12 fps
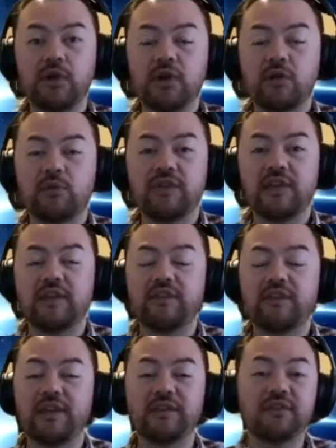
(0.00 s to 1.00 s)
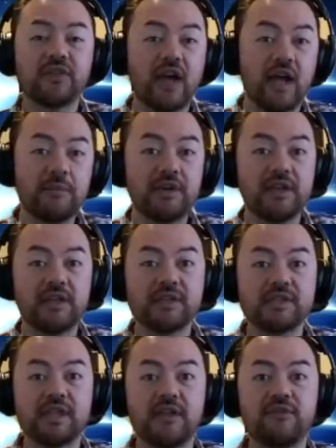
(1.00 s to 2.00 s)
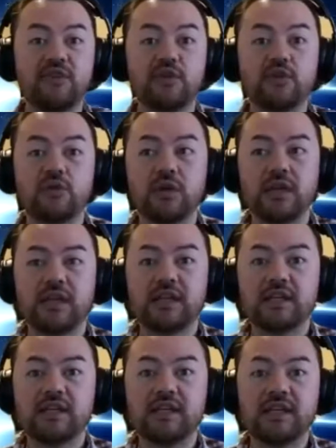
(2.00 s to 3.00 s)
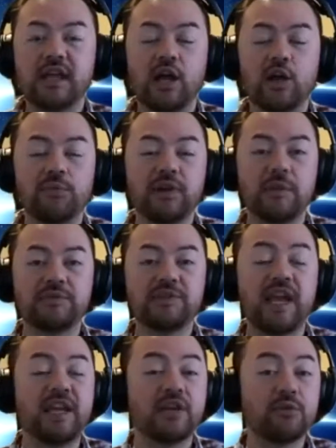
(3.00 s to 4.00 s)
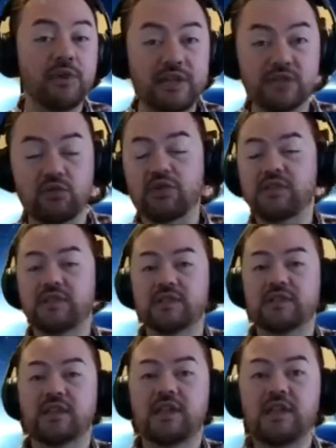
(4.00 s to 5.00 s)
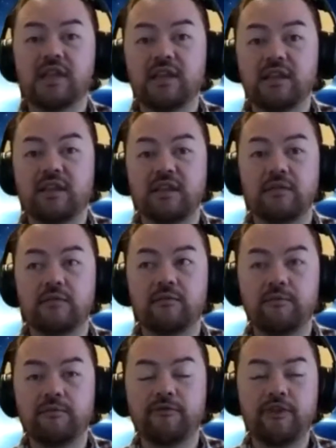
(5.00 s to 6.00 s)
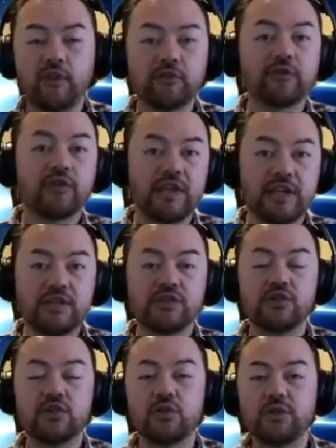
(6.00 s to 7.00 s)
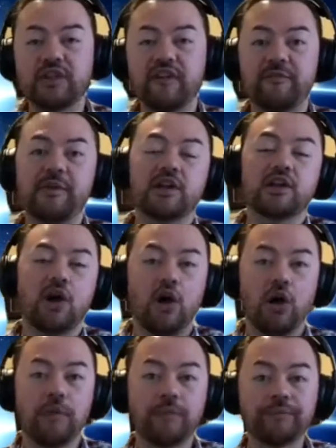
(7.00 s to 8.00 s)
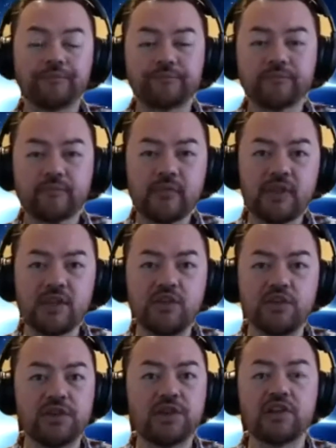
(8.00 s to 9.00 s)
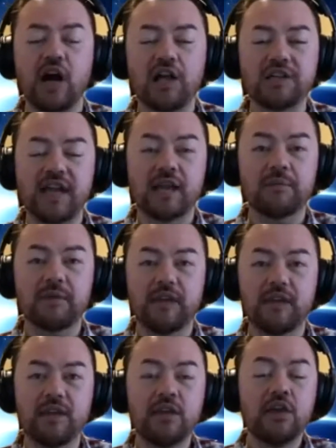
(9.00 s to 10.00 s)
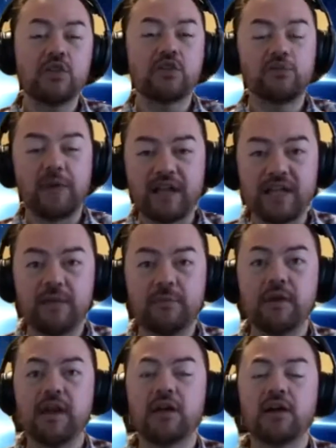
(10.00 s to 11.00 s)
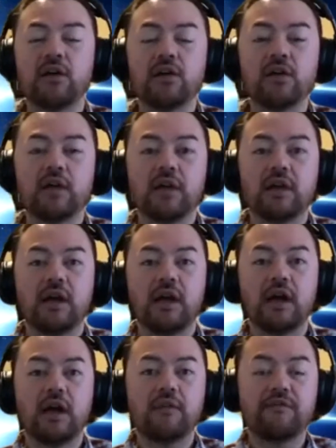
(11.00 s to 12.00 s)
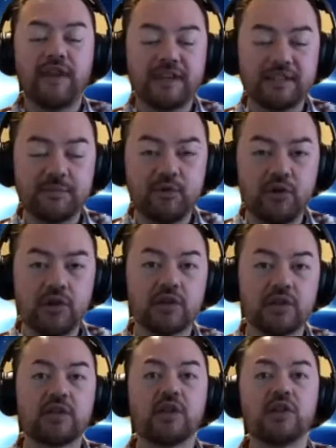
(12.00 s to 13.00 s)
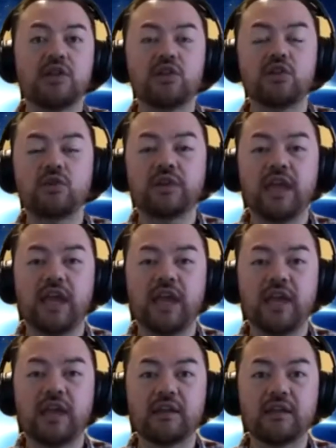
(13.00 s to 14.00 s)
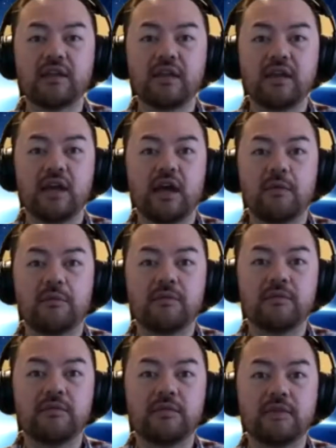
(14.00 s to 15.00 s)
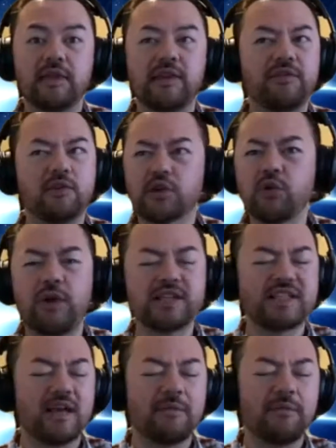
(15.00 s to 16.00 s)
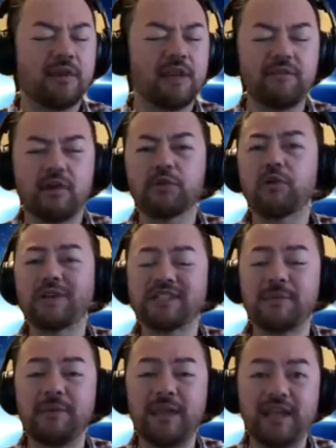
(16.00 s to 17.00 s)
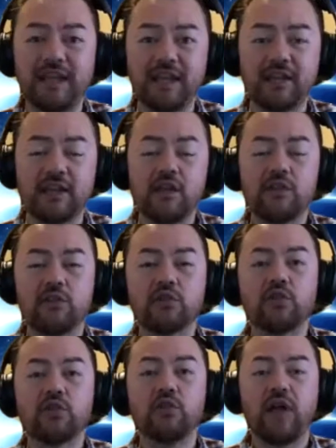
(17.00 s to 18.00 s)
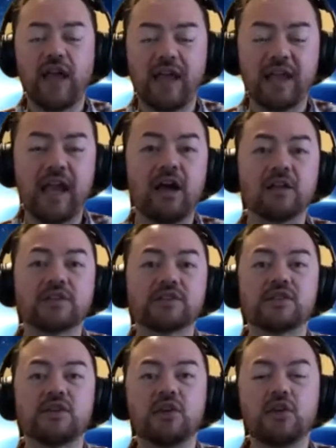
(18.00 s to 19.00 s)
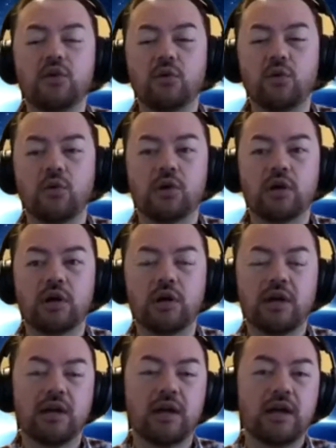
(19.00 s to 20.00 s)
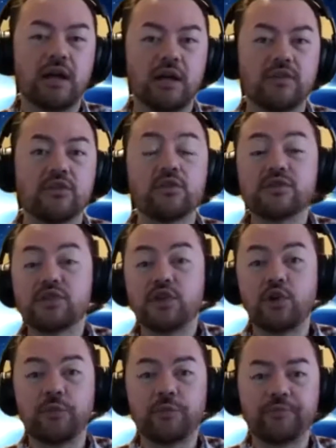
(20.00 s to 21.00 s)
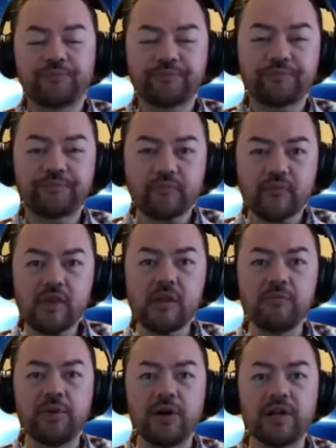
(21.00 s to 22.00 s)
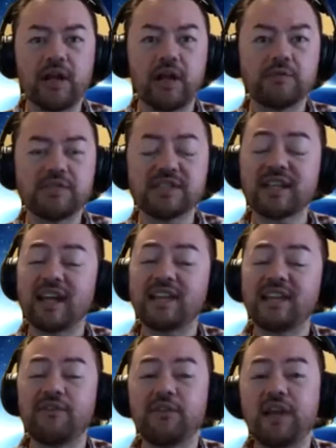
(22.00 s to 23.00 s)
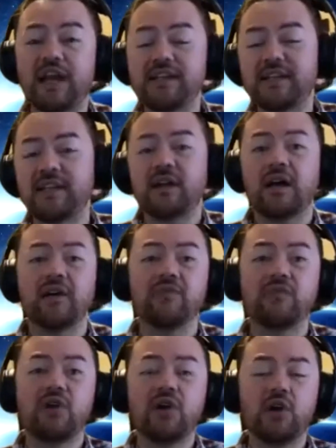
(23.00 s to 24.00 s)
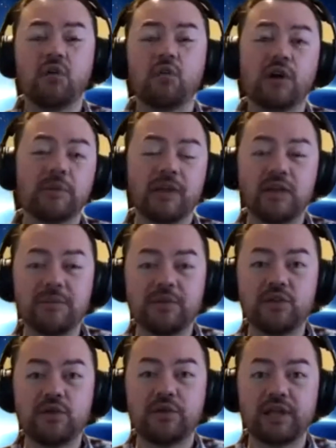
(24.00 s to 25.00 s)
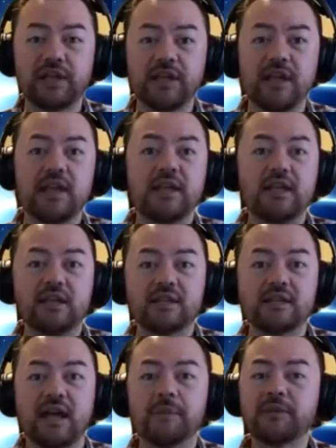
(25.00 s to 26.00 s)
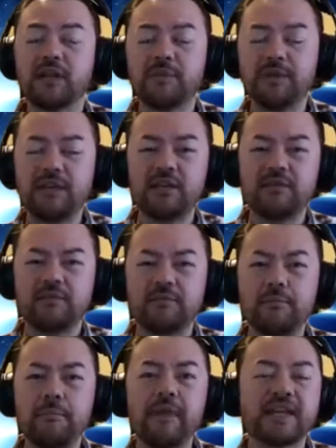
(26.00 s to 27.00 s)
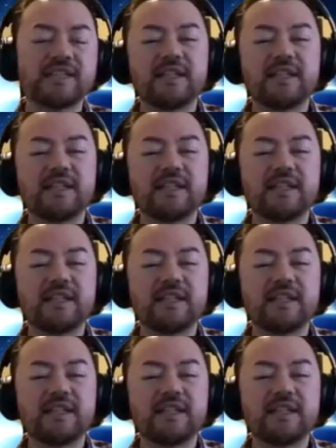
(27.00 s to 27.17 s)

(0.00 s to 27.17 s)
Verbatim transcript: with any of the assignments, if you need help obtaining resources, then feel free to give me a call. You can contact me through my email, uh, Facebook. You can um, even request, I believe, request a meeting through Google Hangouts or uh, through Zoom. But uh, just to kind of give you an idea of what I'm going to be doing is I'm going to be mixing